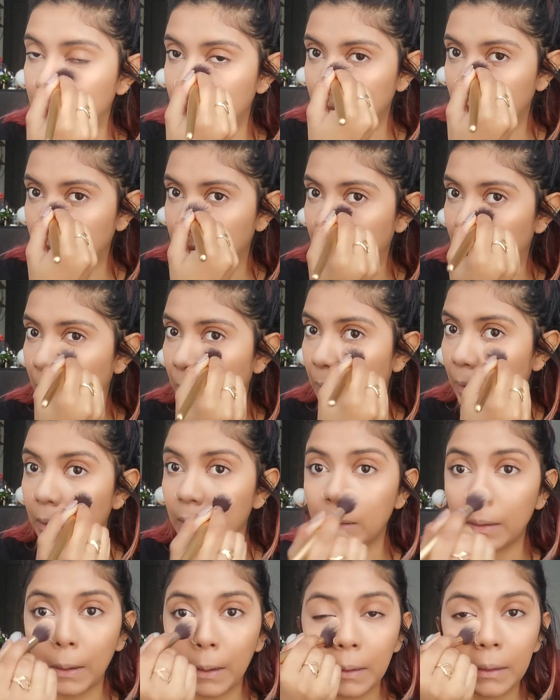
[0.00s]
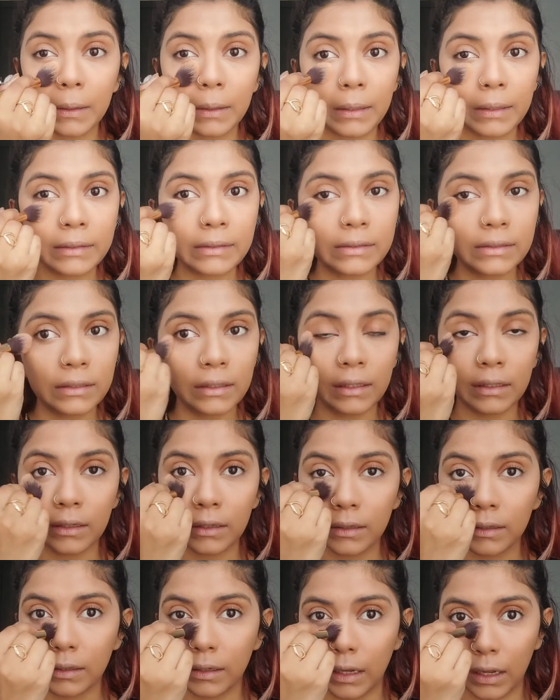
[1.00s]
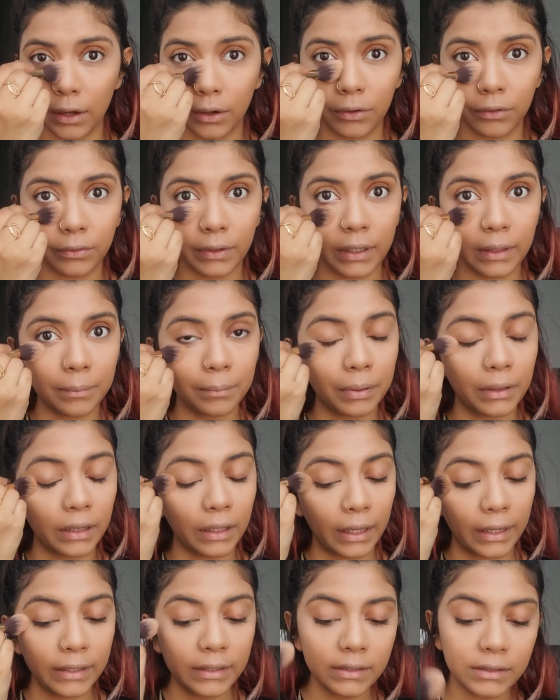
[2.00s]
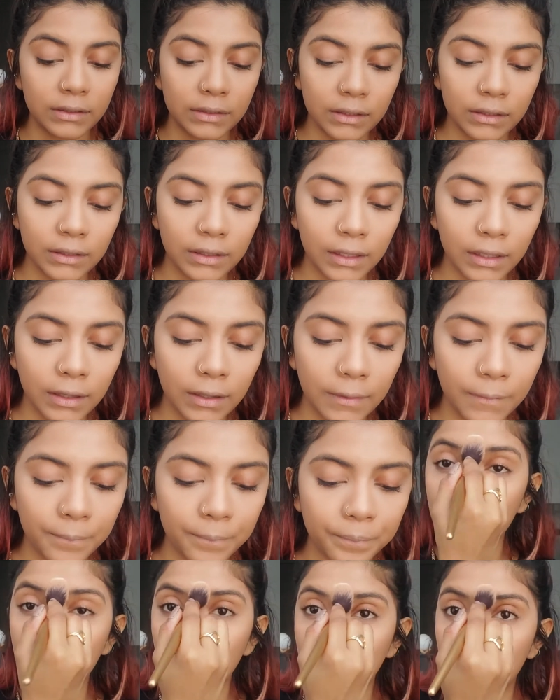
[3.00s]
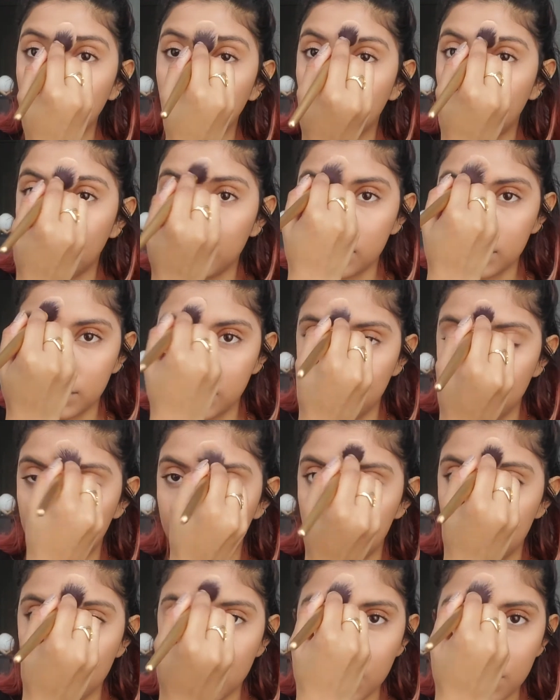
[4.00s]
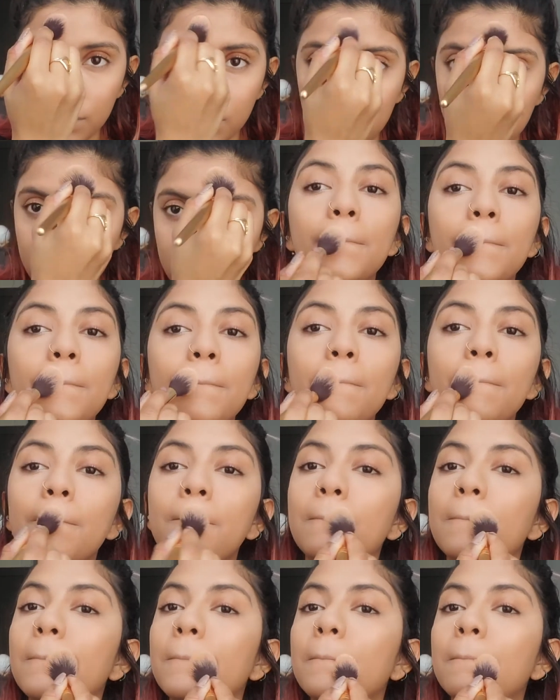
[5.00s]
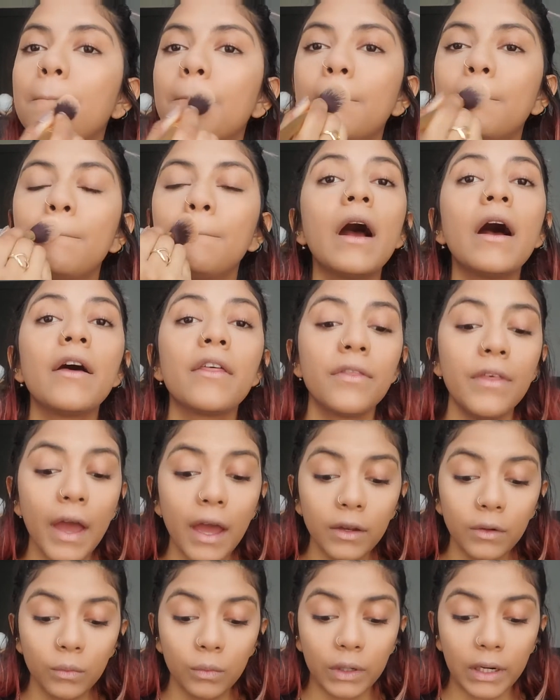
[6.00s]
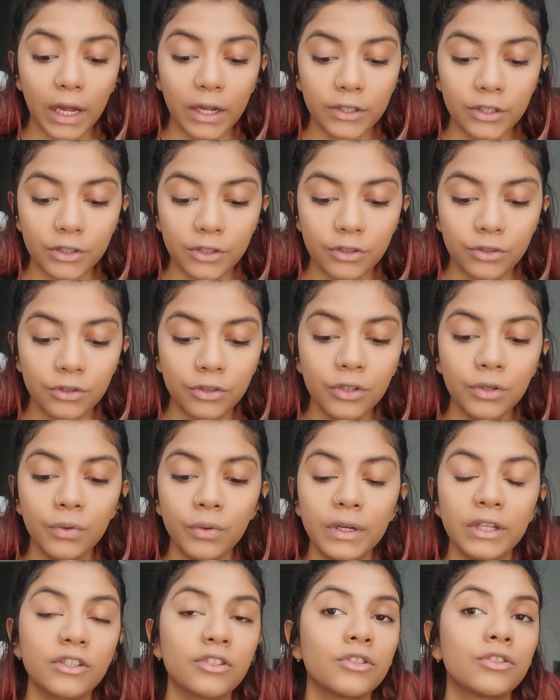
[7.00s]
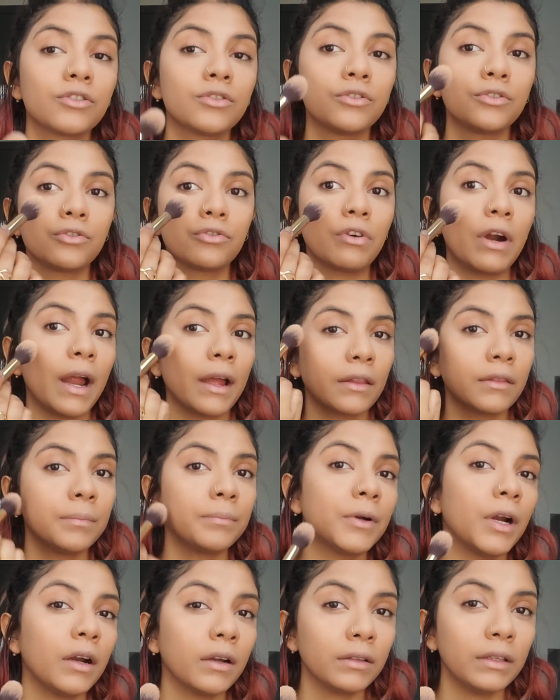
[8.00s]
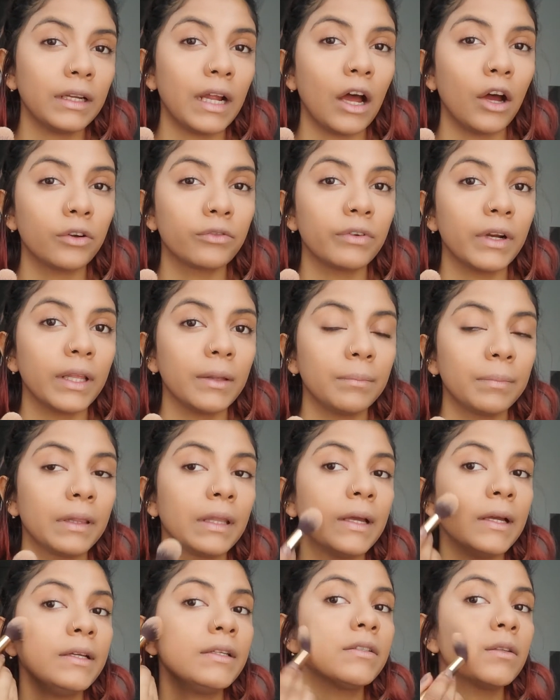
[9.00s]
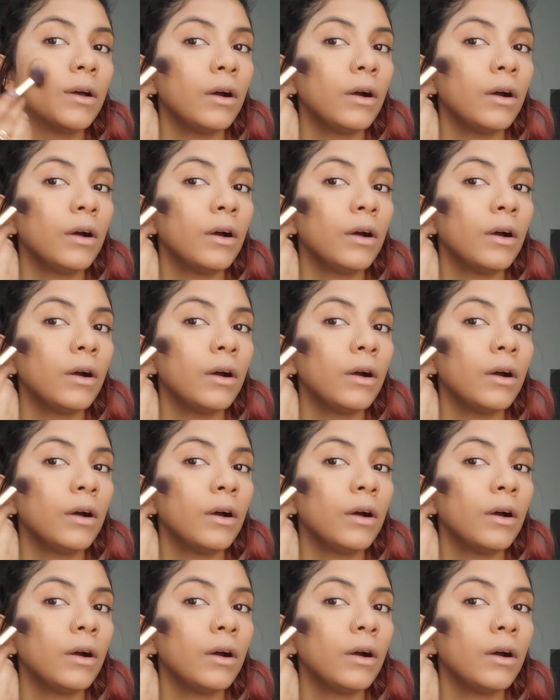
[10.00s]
the concealer that I already placed in there, the T-zone. Then what I just do is to drag the part that I already placed